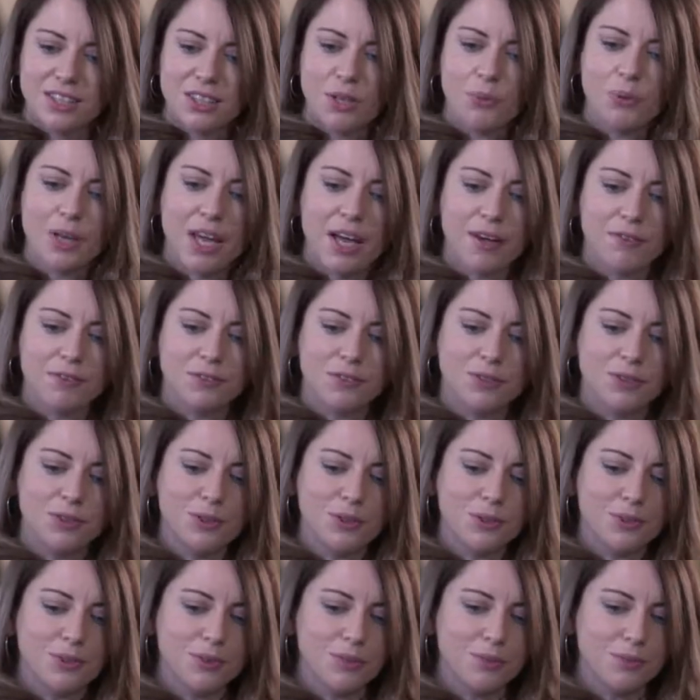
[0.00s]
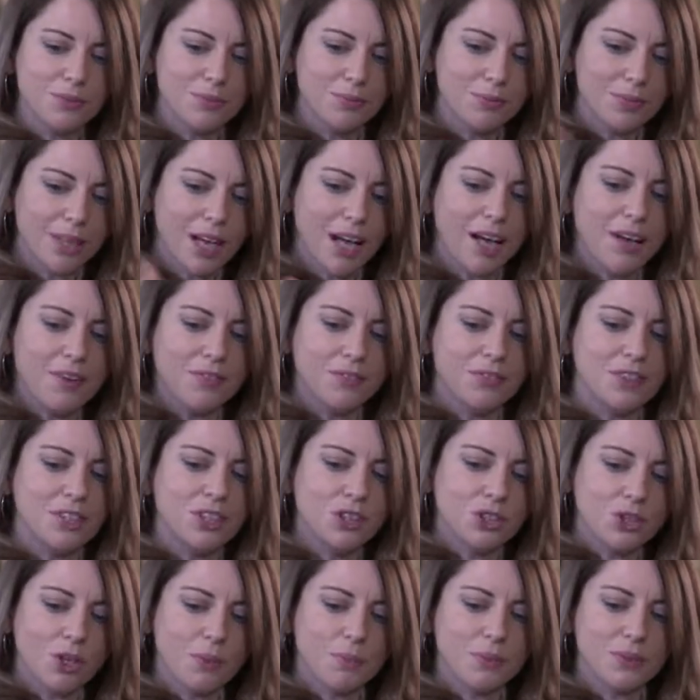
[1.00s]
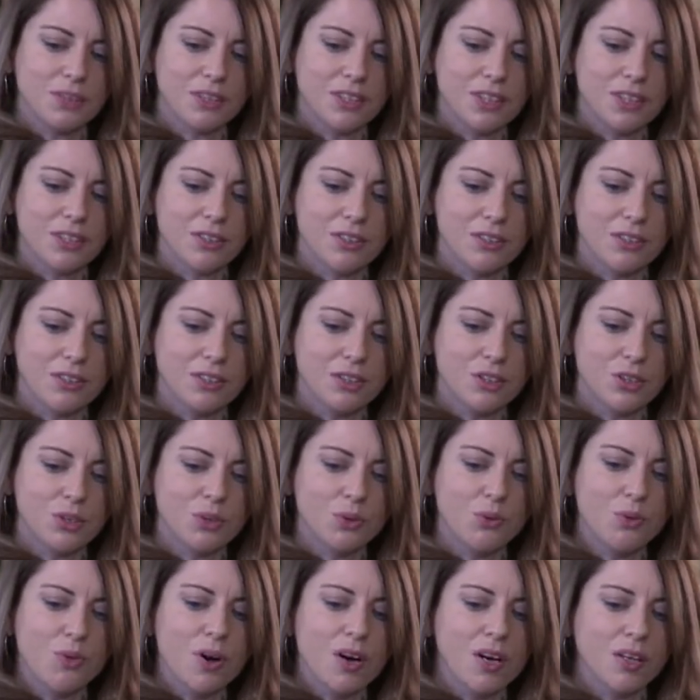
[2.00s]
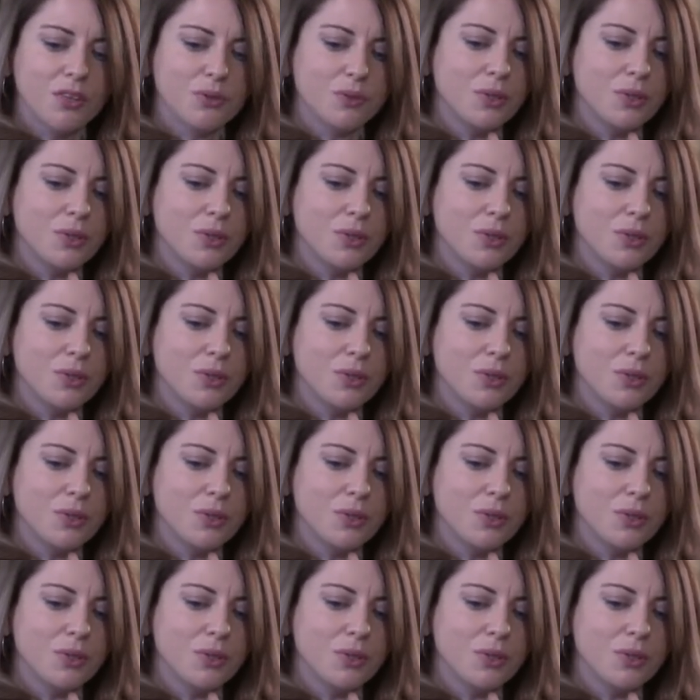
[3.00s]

So we have to have the job seekers who are